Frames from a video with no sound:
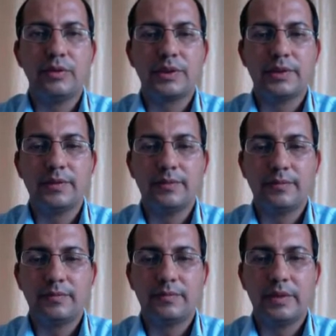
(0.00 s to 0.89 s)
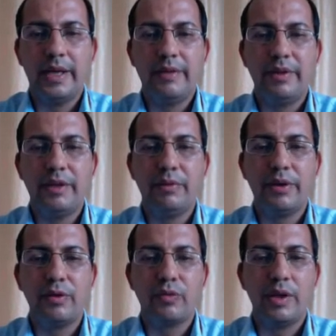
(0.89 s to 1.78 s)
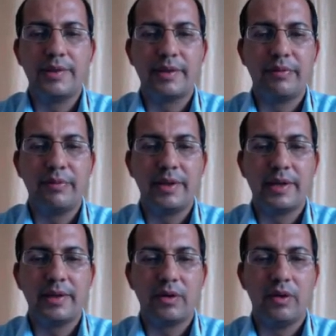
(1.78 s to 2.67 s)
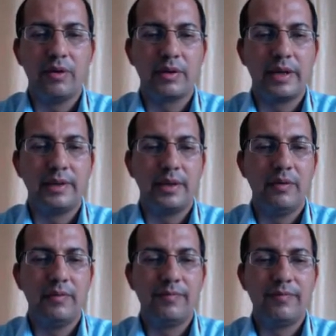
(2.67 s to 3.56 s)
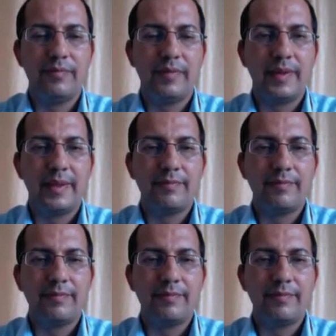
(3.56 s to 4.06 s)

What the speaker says: Any question? I have enabled your voice. Everybody can talk right now.